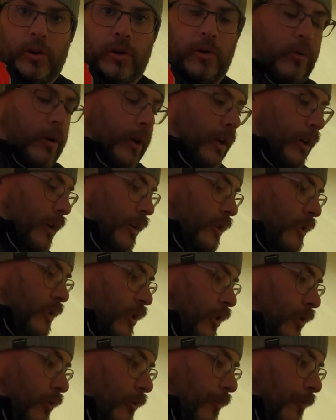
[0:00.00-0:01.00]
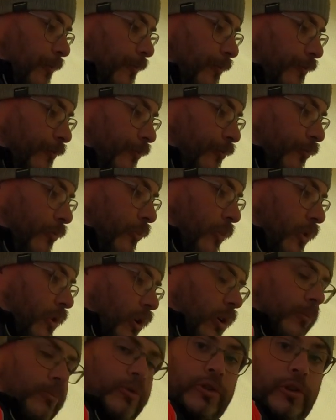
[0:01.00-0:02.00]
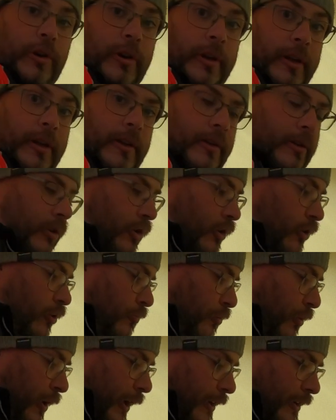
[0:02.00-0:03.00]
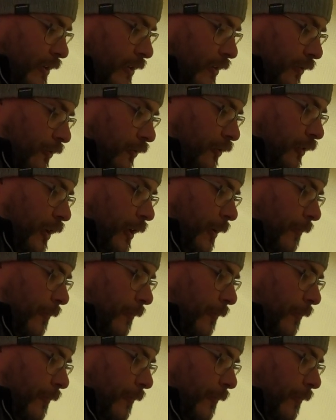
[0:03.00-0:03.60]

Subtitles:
Okay, so I'm trying a new brand of